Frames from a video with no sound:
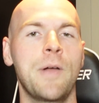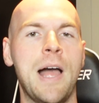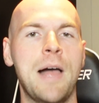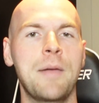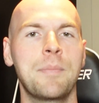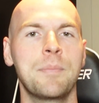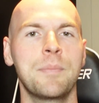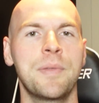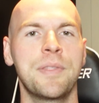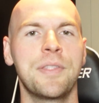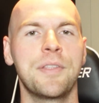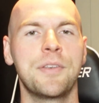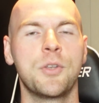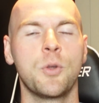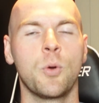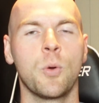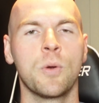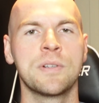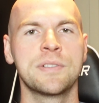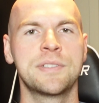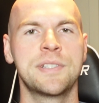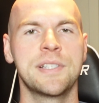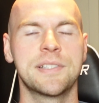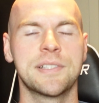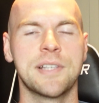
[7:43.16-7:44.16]
album in the
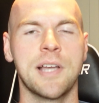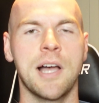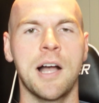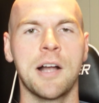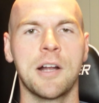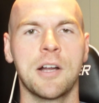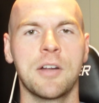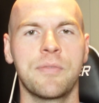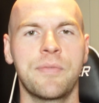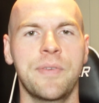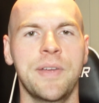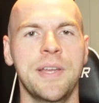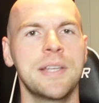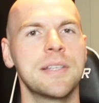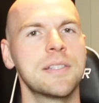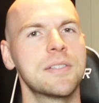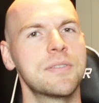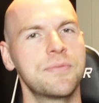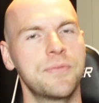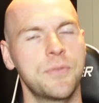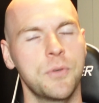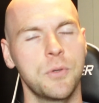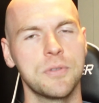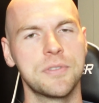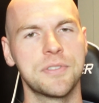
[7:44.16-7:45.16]
Doors' discography is
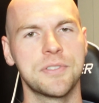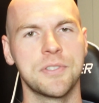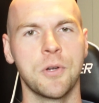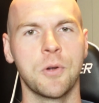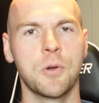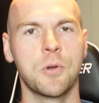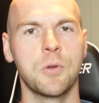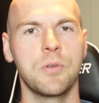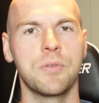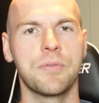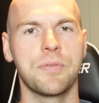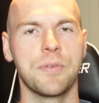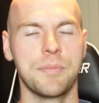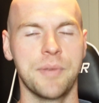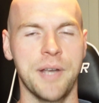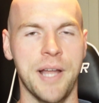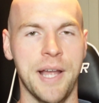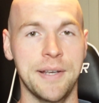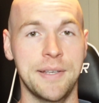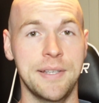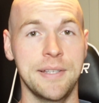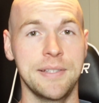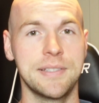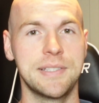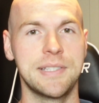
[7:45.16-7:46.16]
Full Circle from
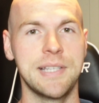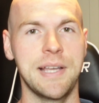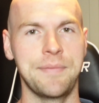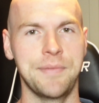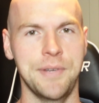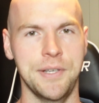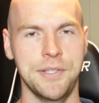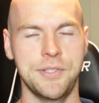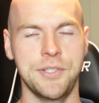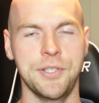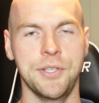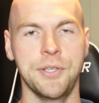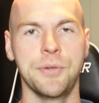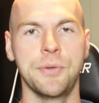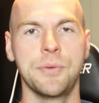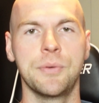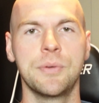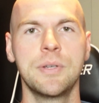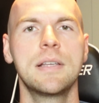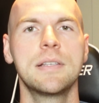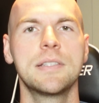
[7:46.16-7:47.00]
1972.